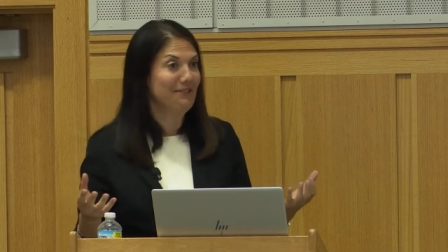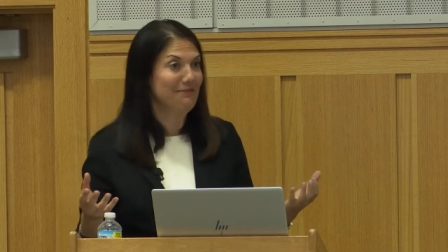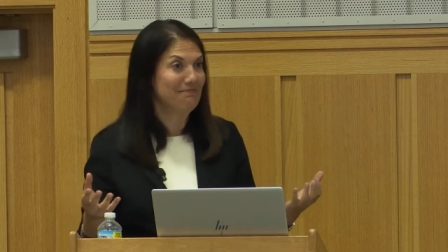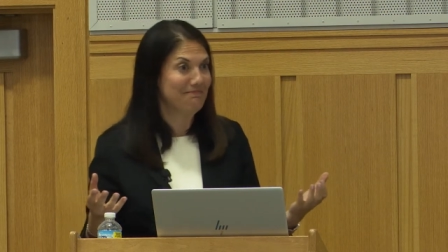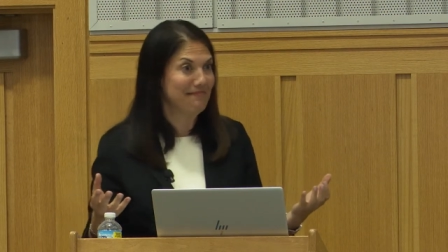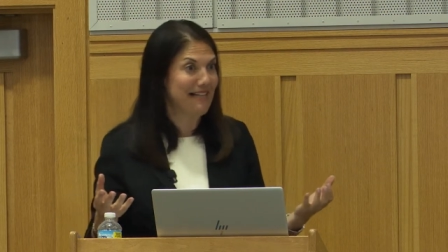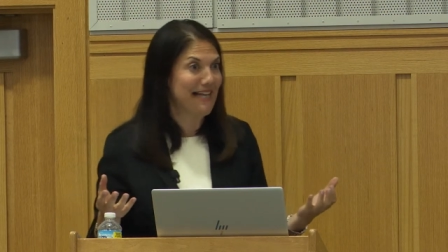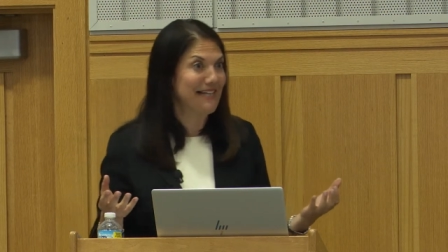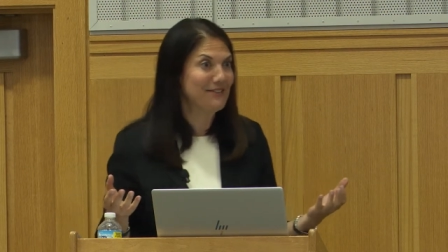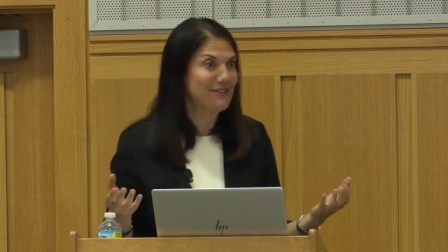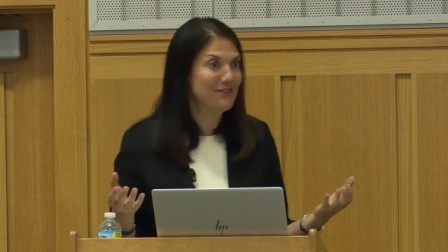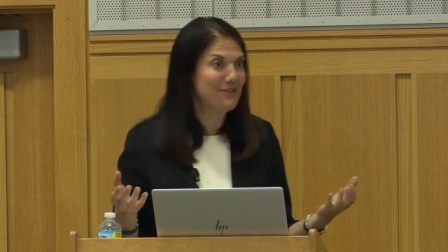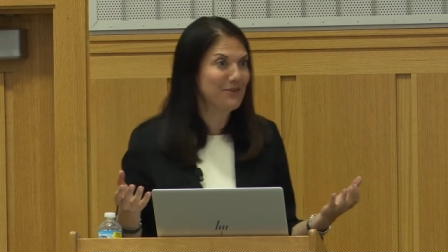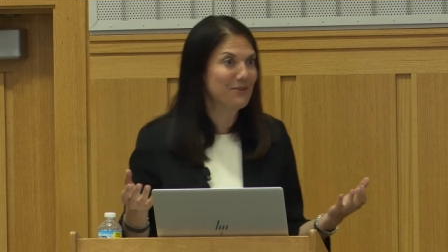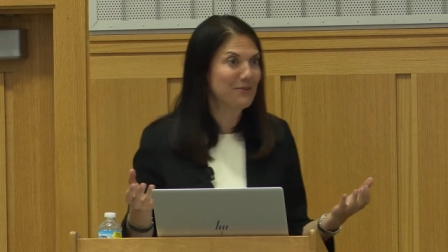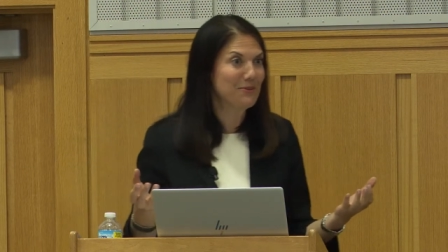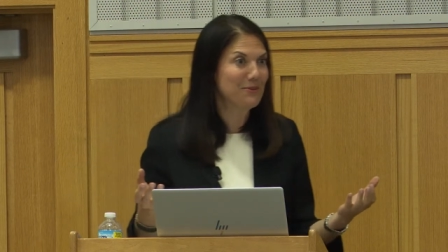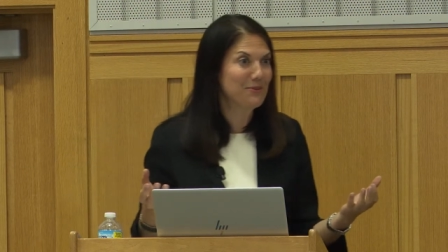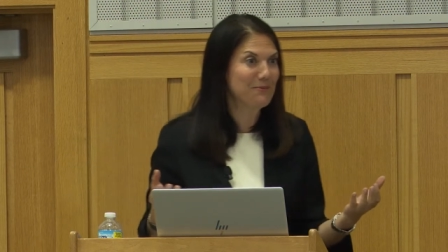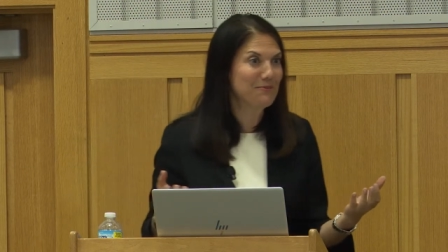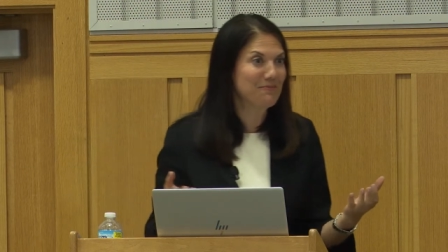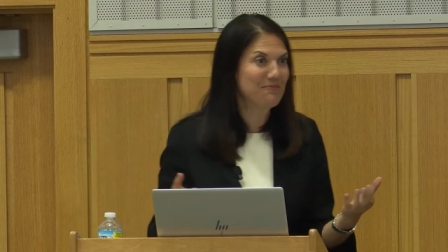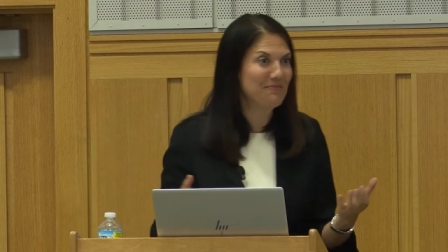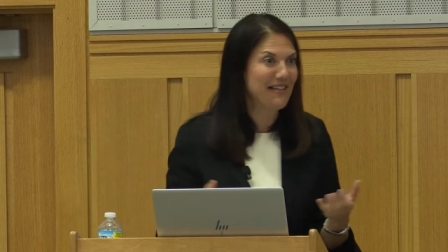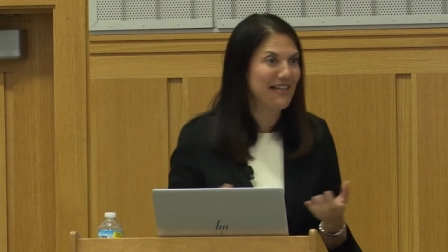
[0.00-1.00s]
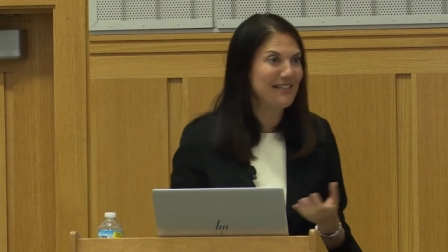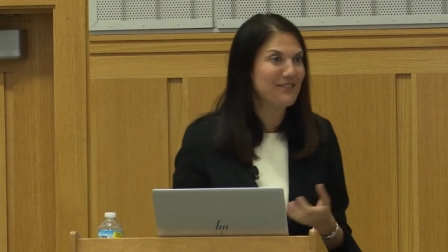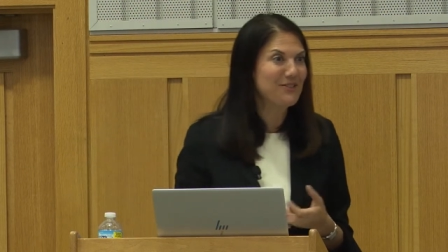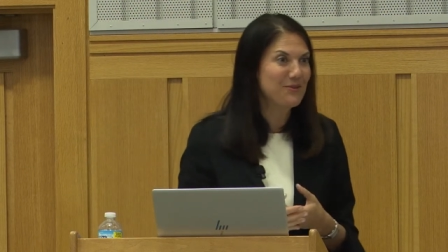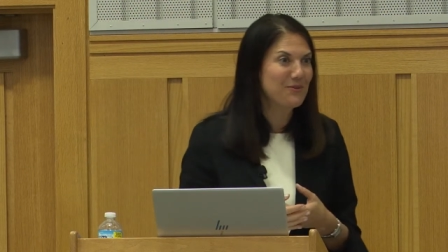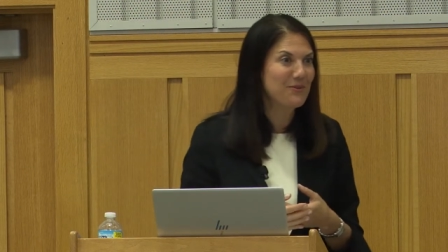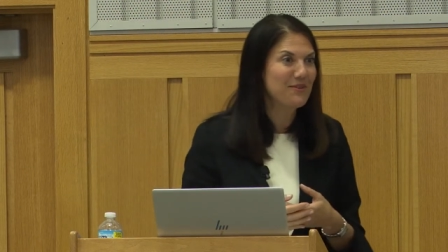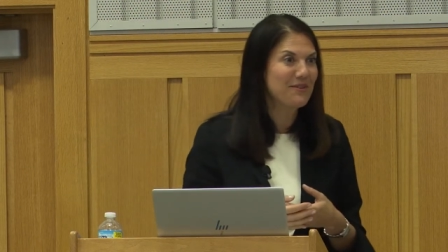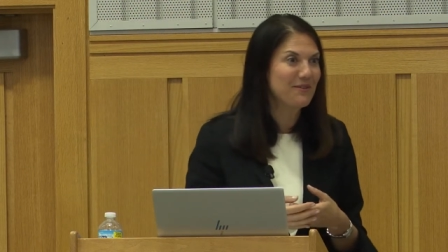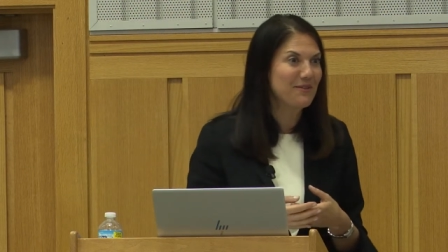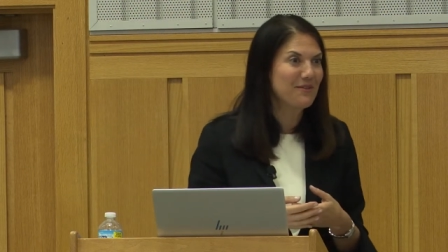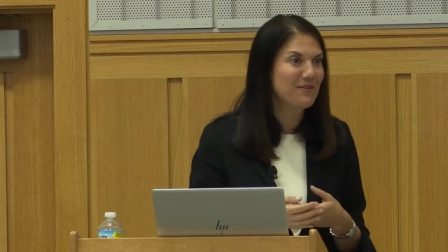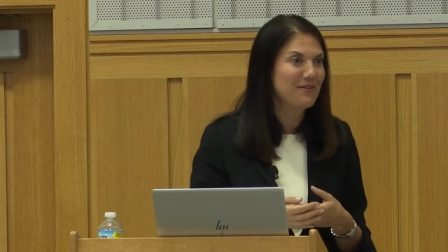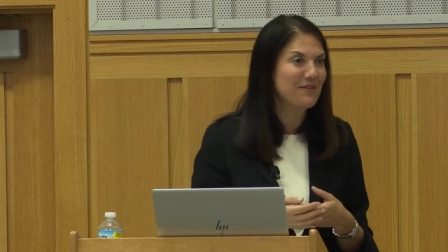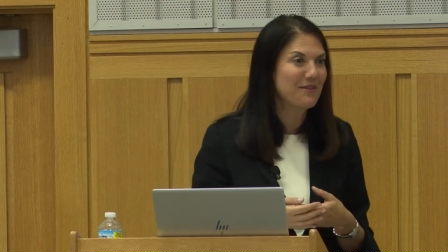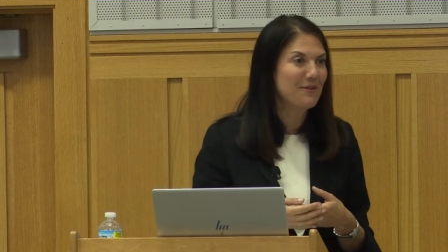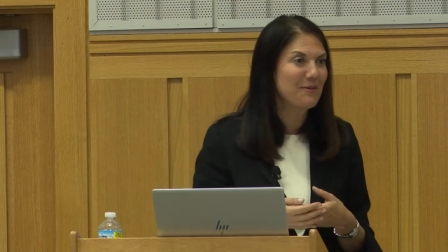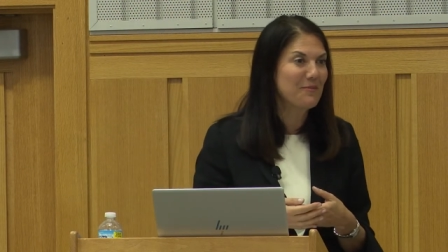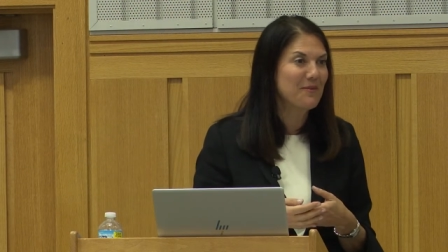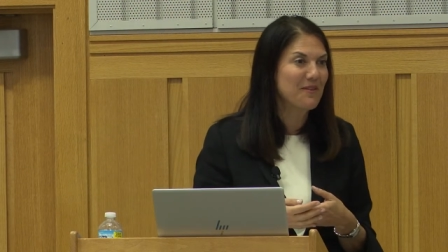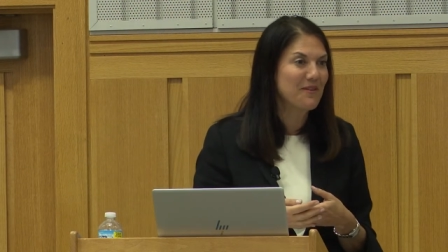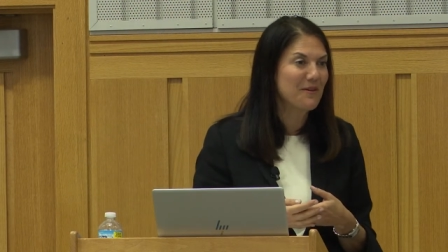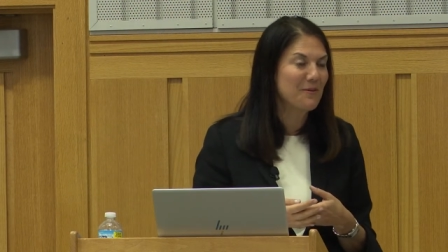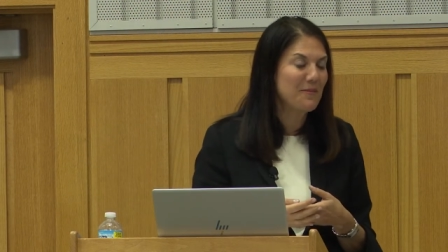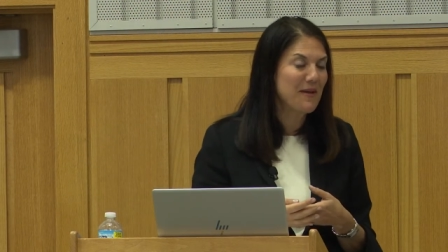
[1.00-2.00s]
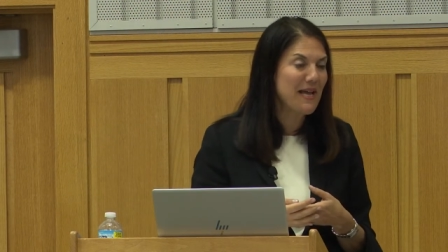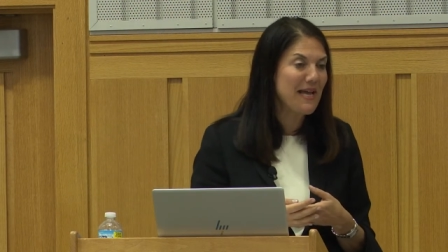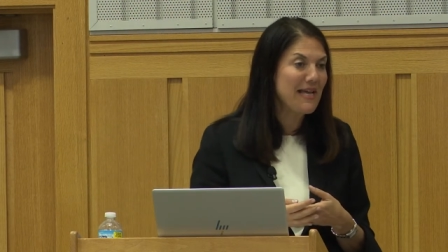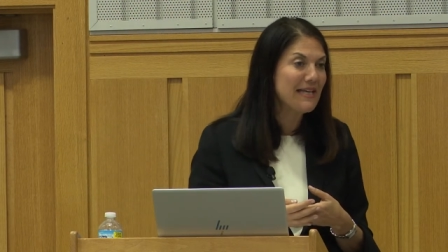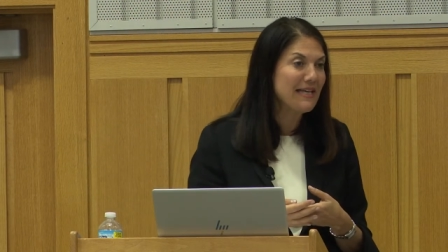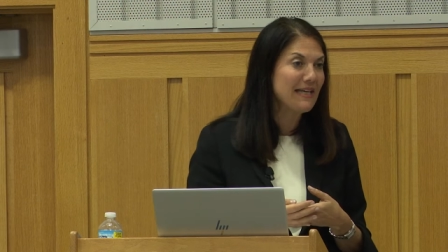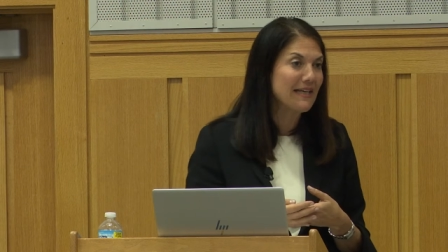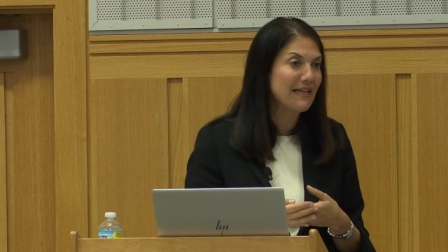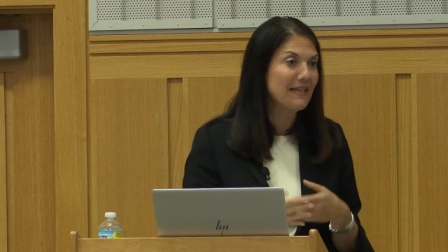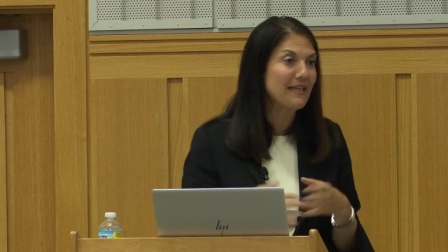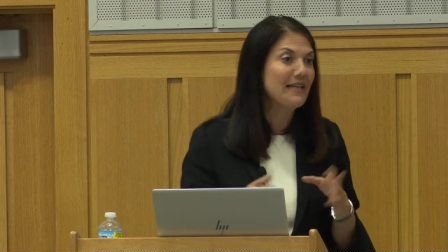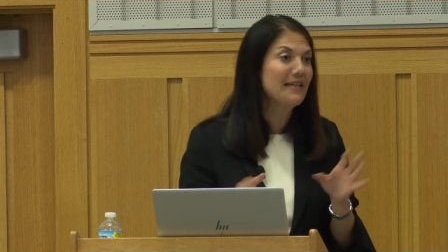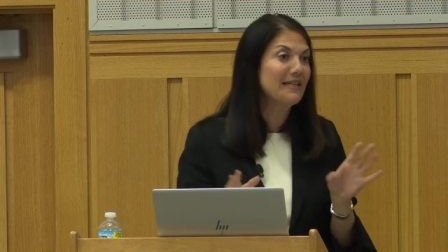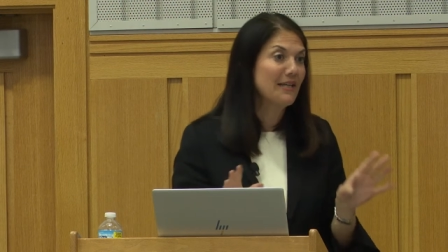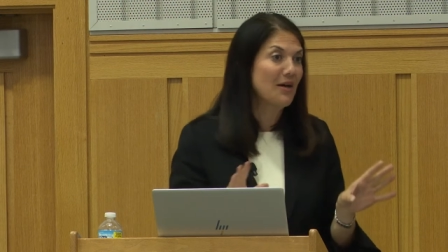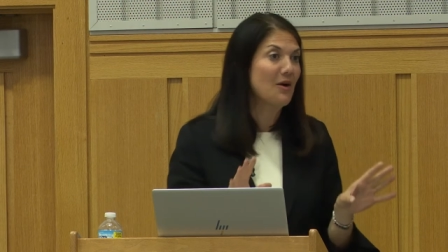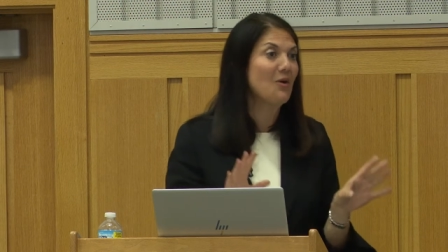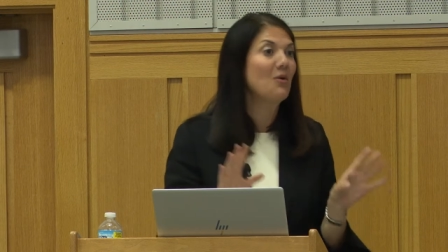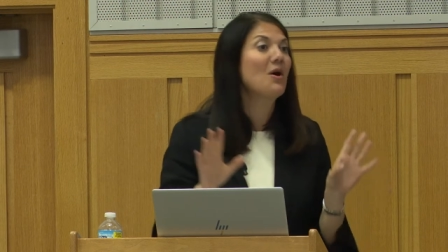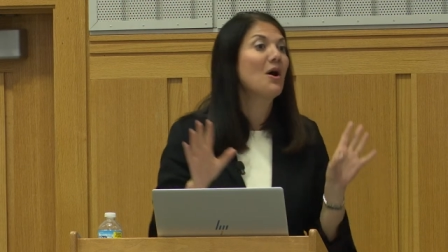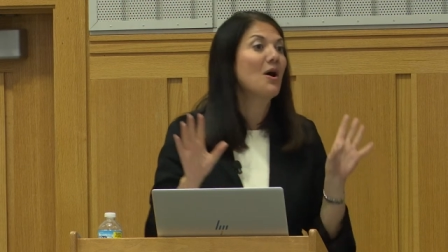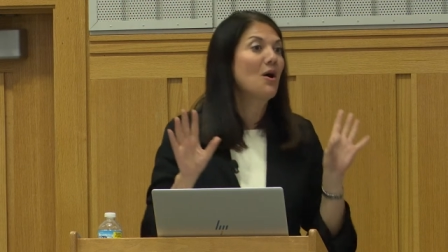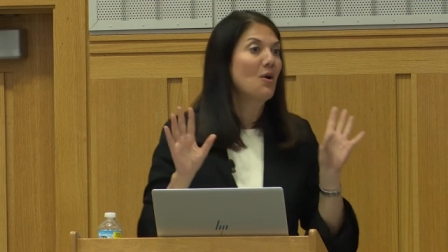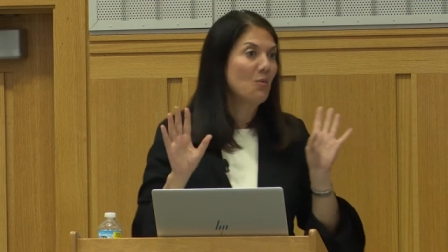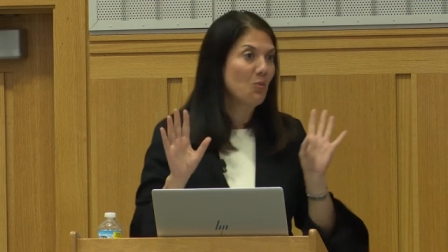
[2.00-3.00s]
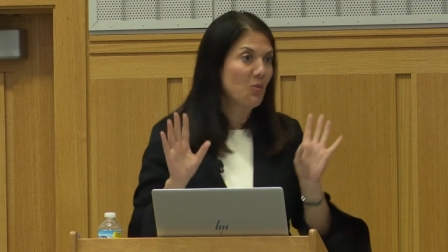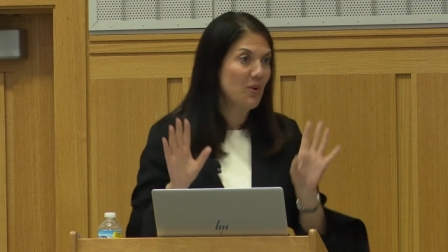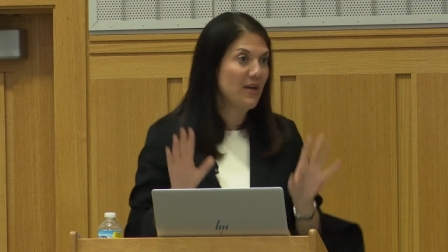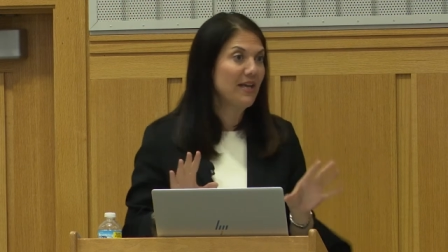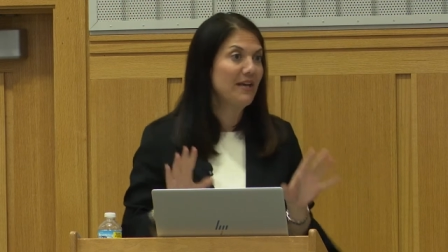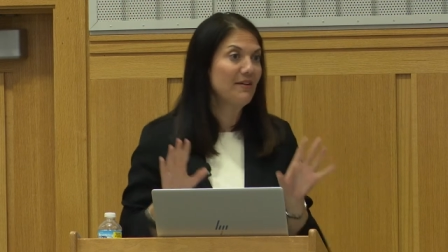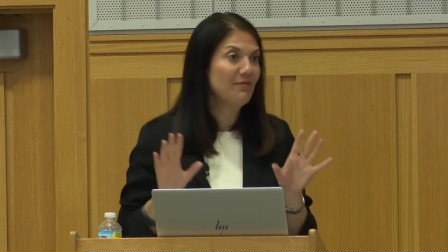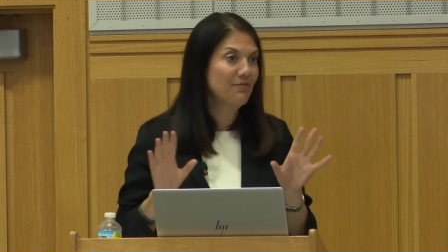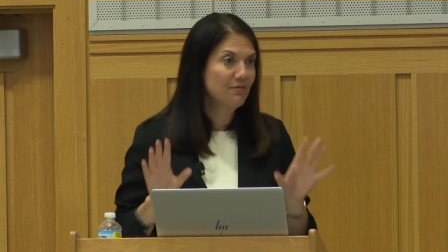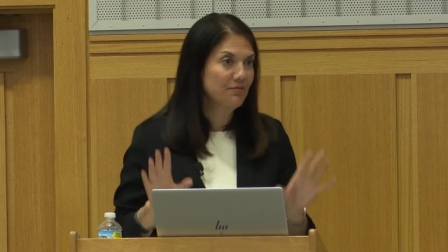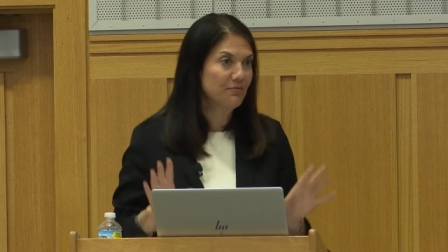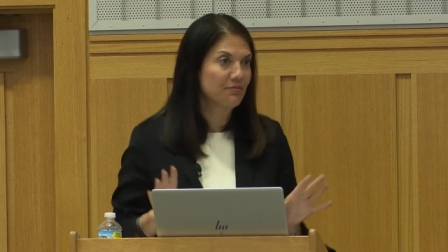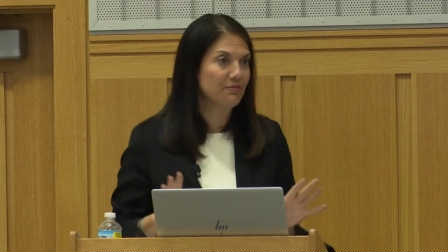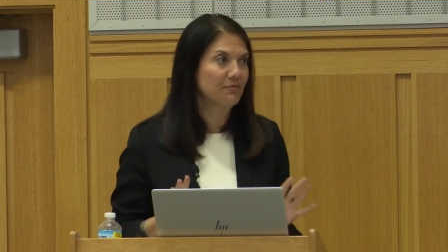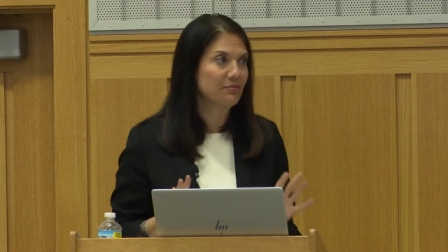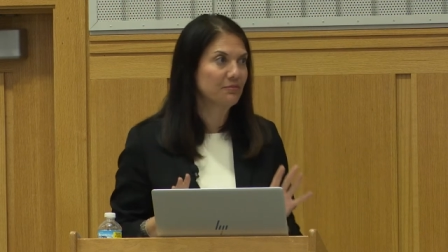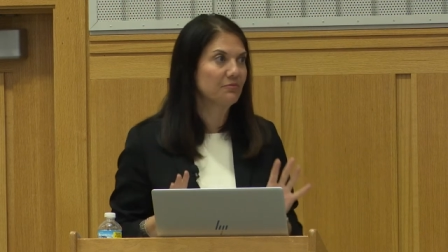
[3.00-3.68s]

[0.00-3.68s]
that's who they're banking. Now, we have